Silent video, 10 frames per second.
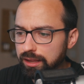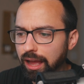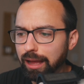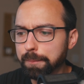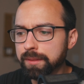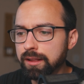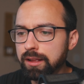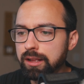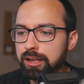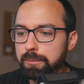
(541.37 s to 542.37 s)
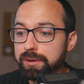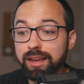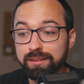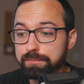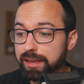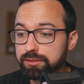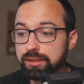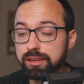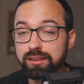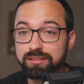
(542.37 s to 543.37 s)
Um, but yeah,
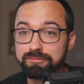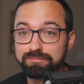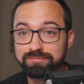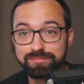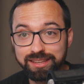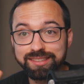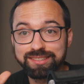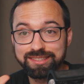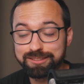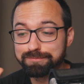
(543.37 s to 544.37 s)
basically this